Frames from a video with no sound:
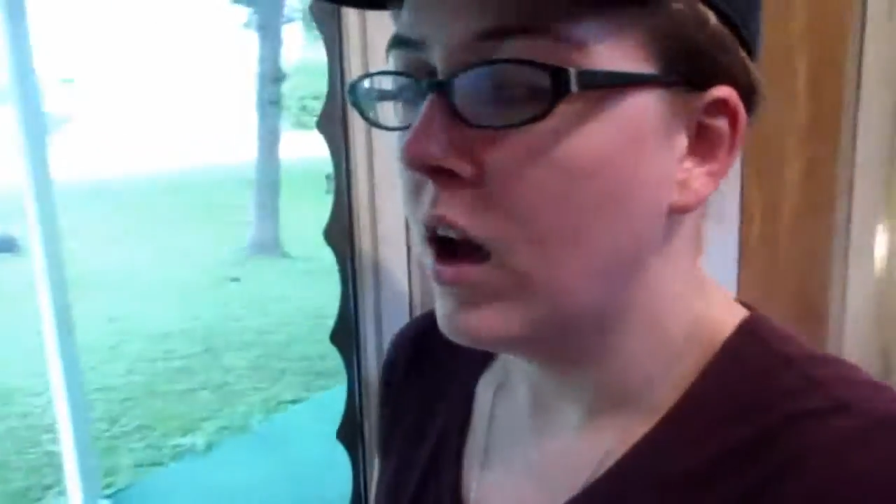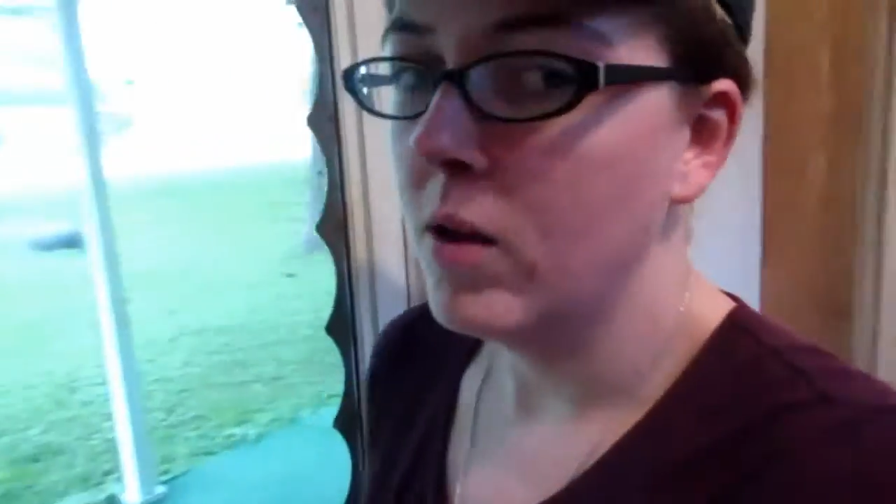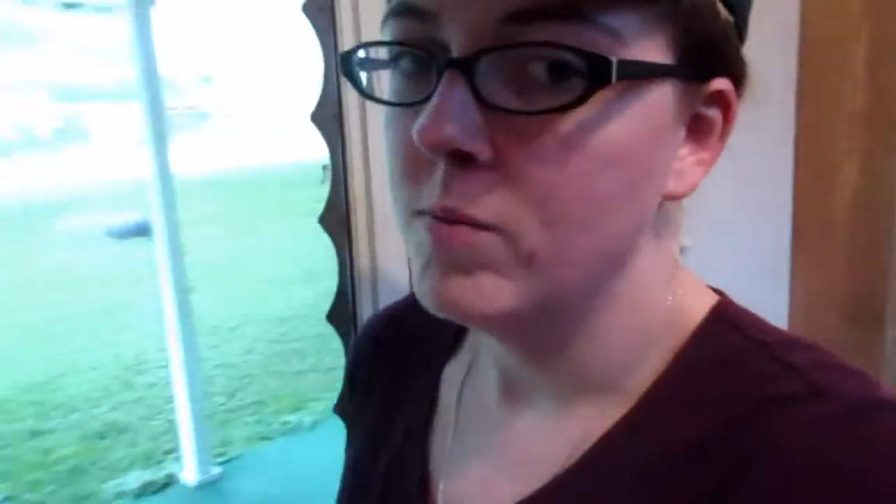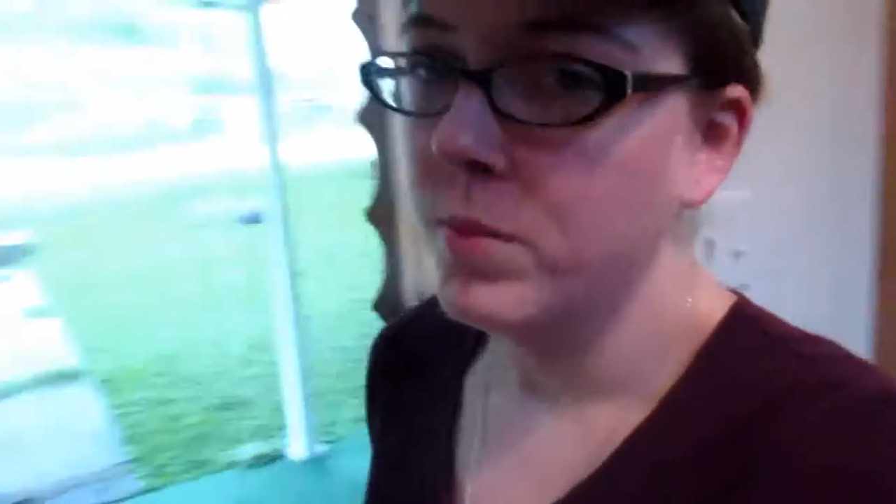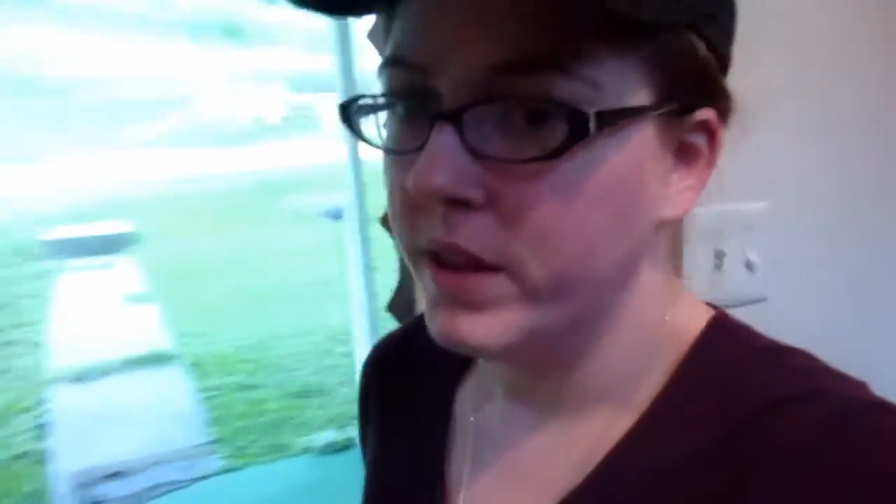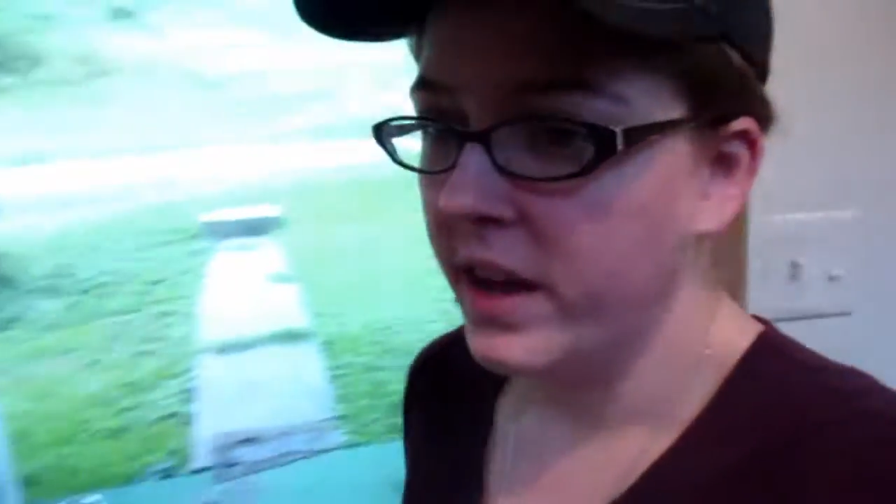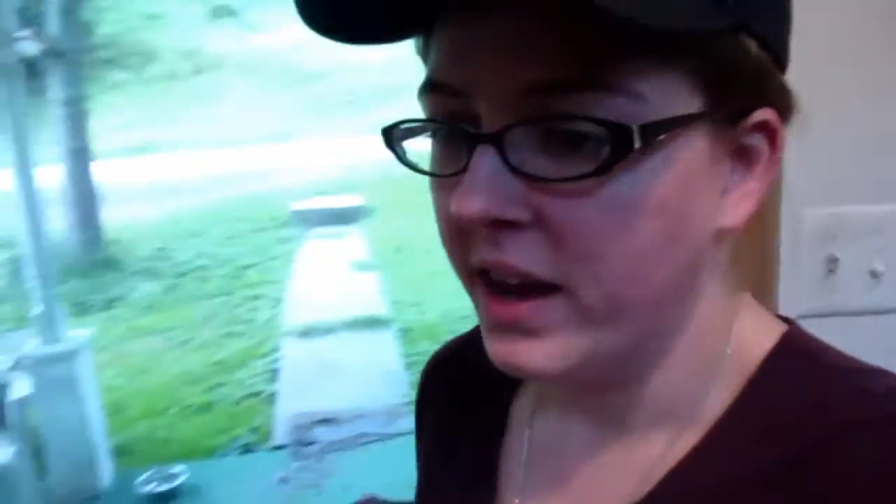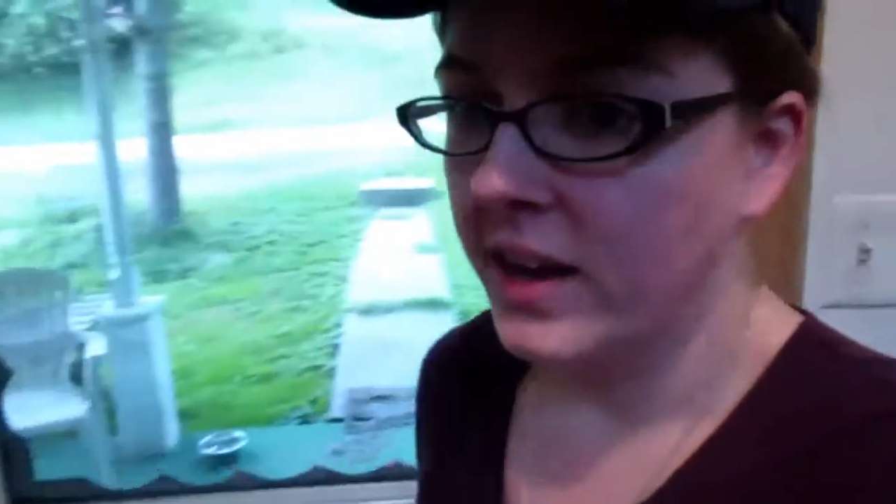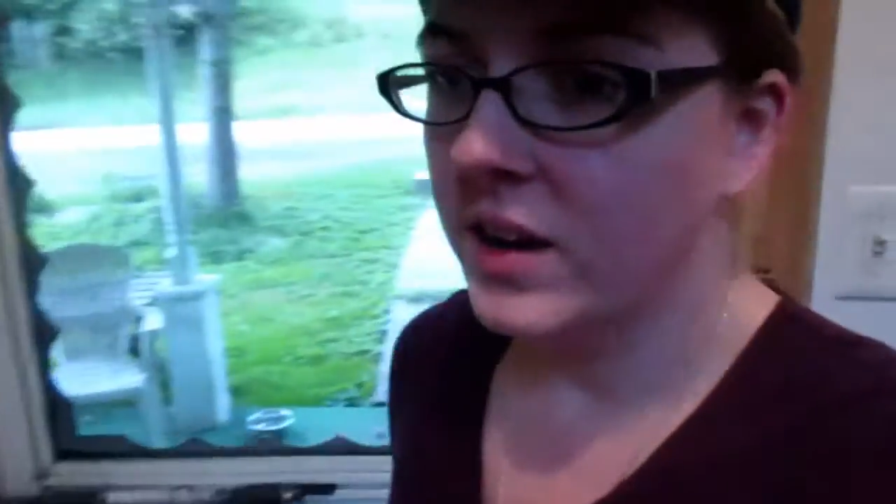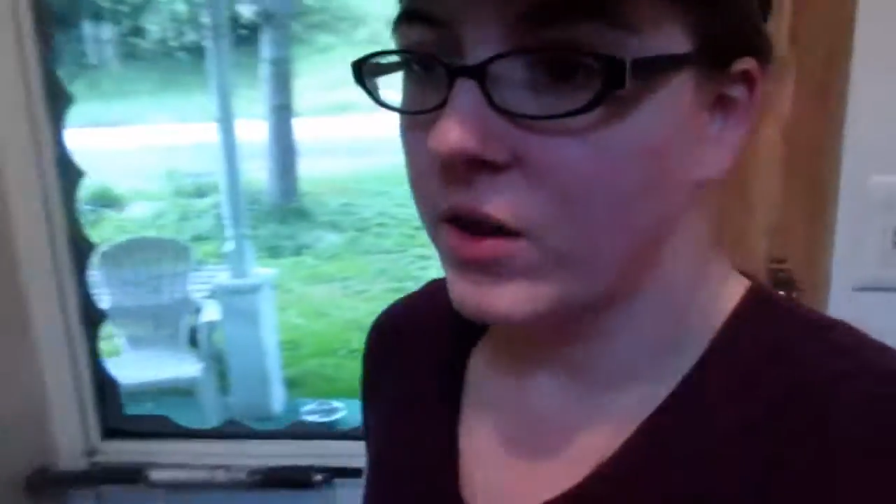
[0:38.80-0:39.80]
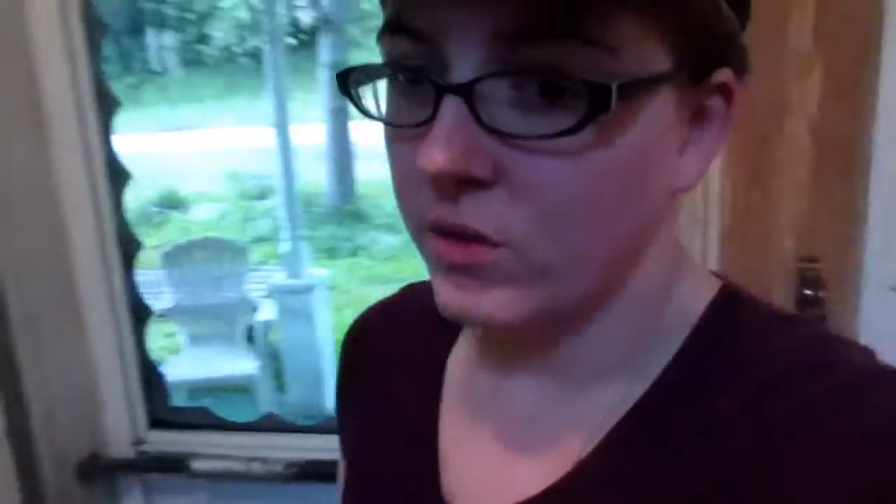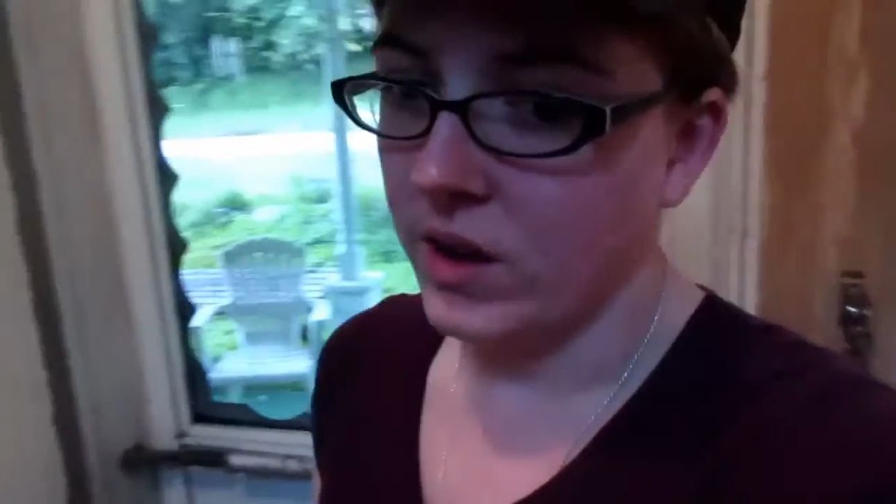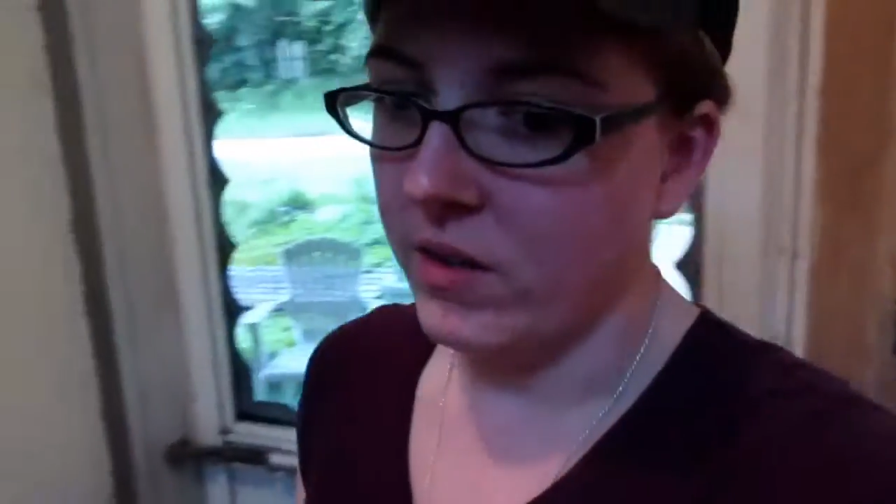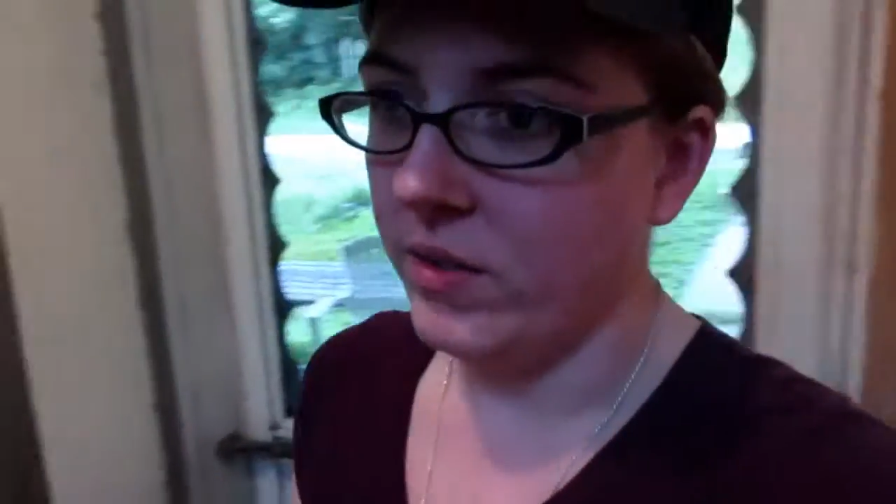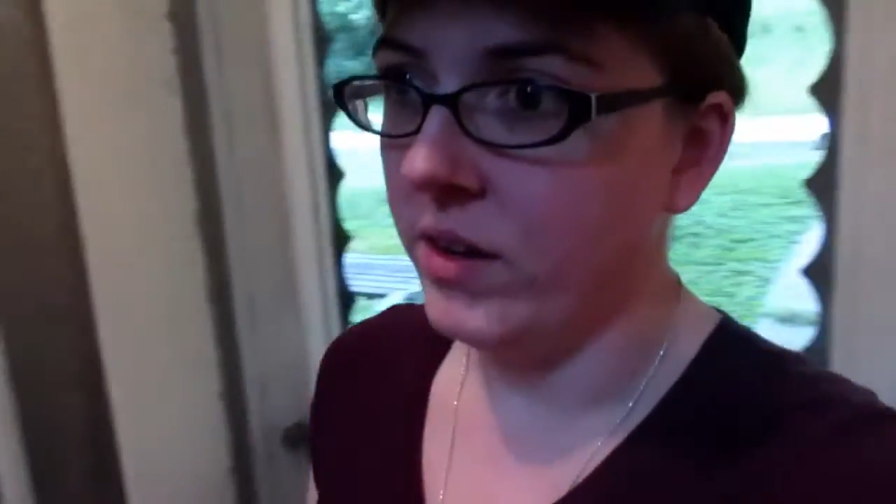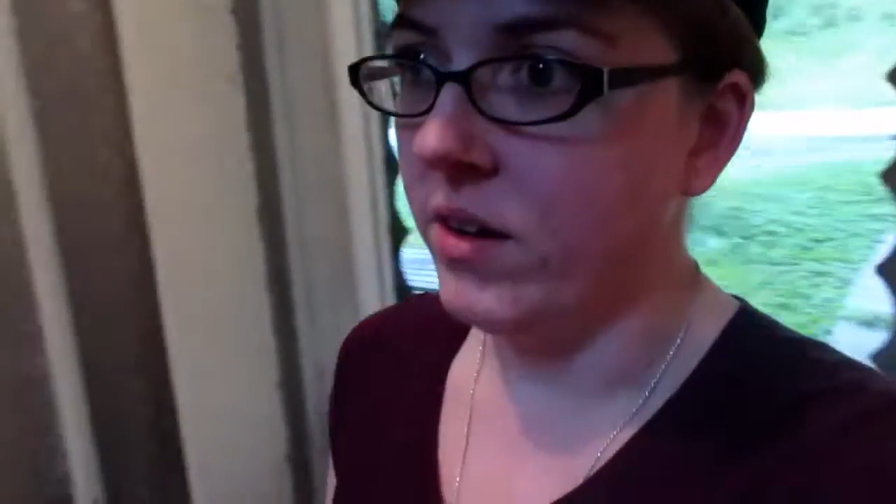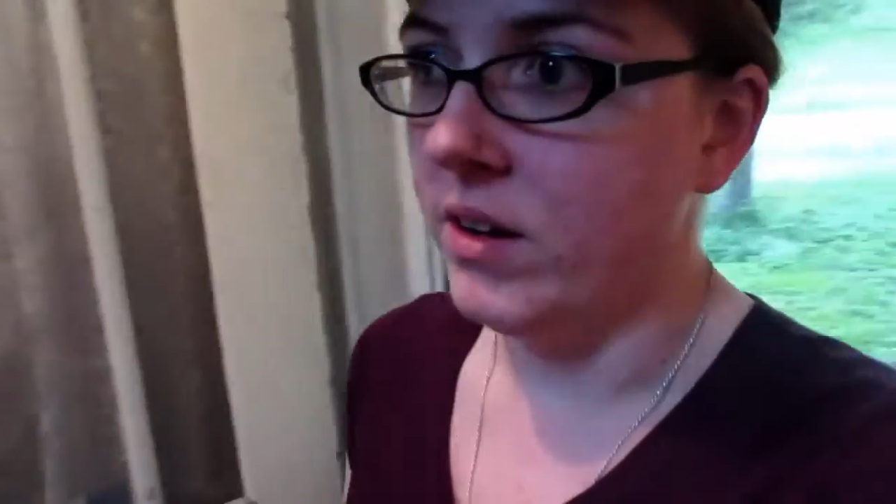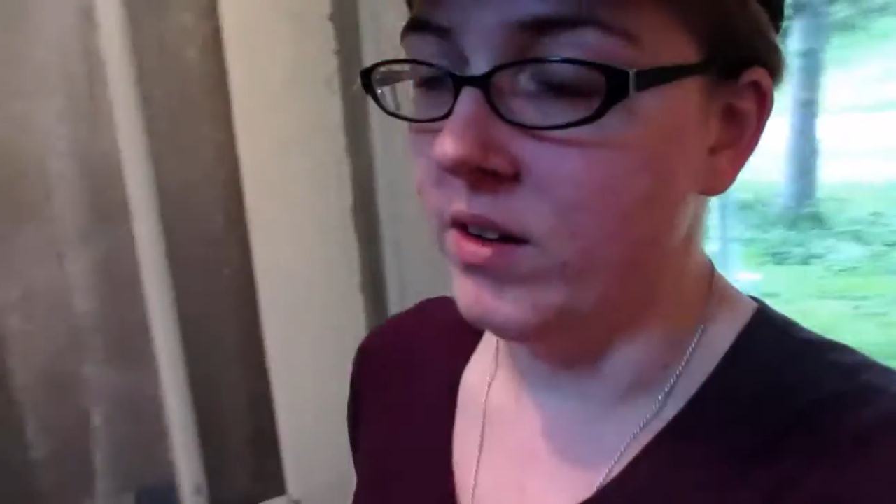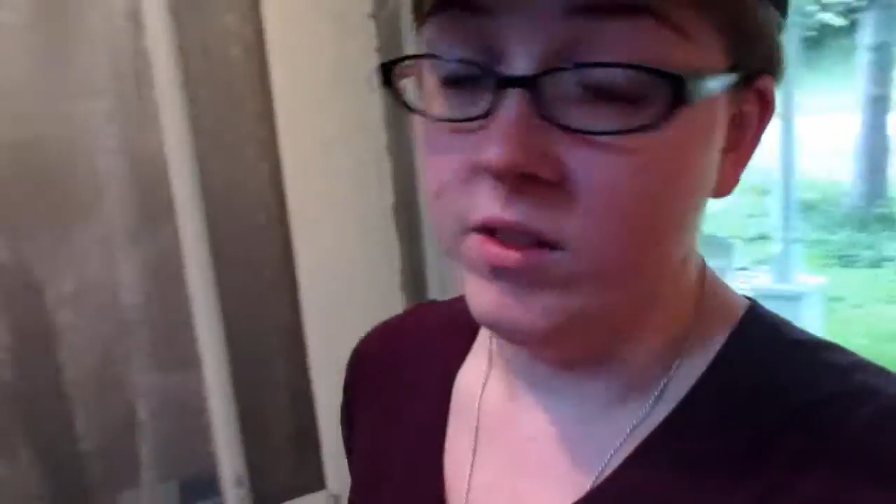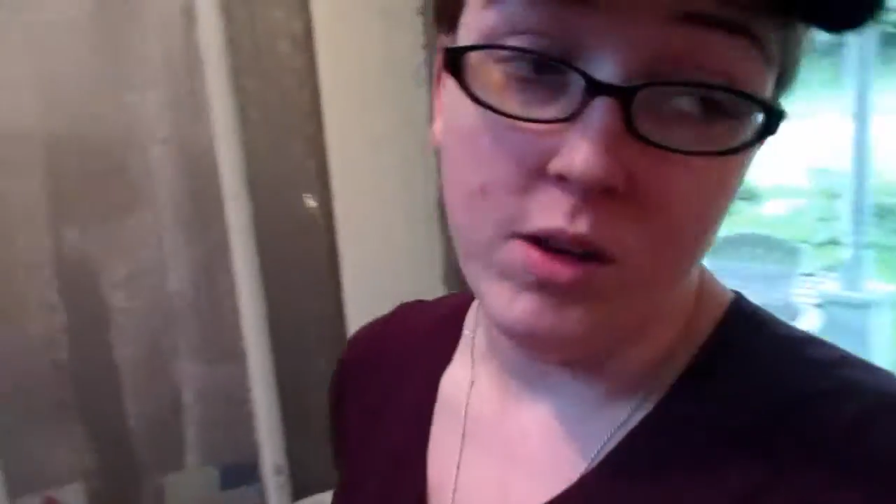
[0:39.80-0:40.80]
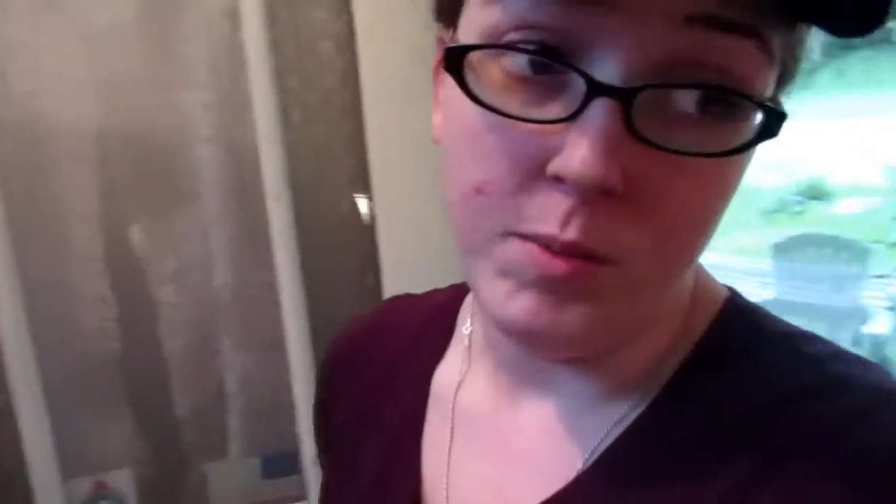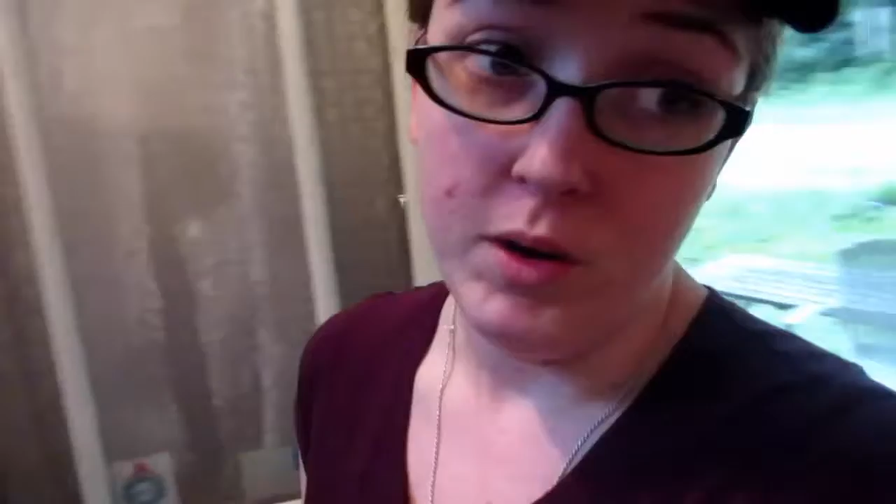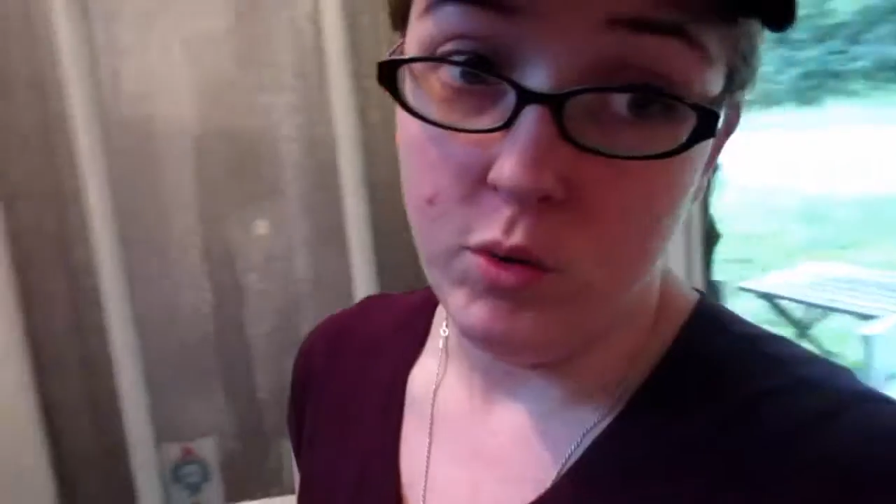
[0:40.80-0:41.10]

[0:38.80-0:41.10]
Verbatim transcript: Um, but yeah, I need to go down there and unlock my